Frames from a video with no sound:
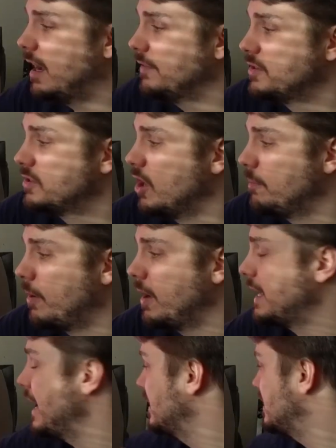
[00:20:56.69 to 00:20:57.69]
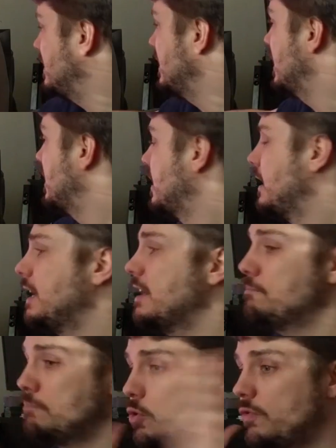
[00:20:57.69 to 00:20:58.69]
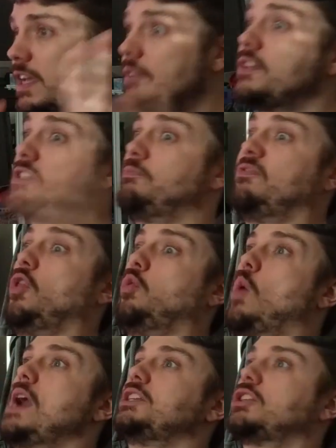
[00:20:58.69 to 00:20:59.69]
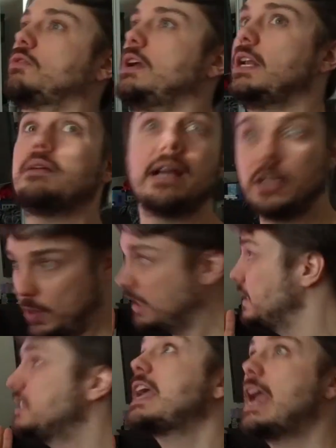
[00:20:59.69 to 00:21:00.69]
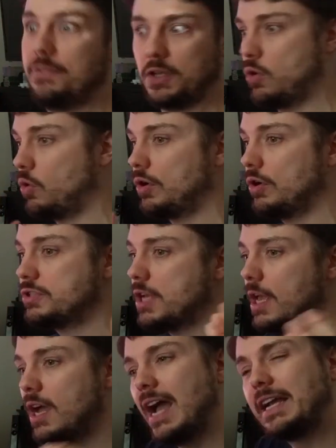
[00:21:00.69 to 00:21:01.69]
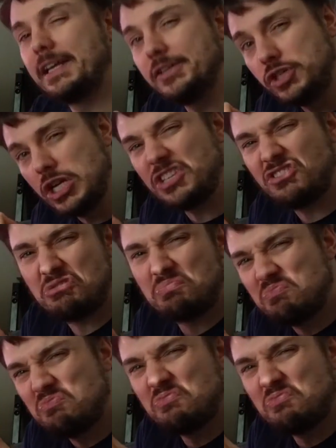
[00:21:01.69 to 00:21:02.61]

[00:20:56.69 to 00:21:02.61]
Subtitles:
On the start bar, I can't see it. In a movie, if it's a full white screen and I quickly scan the corners, I can just